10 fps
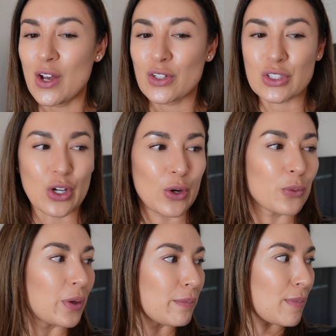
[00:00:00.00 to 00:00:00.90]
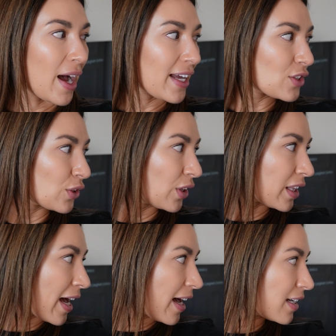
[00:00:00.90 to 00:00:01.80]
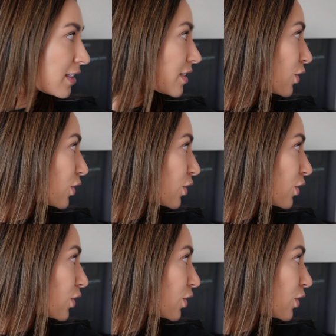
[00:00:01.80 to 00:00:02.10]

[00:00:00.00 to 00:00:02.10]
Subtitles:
So we might do that,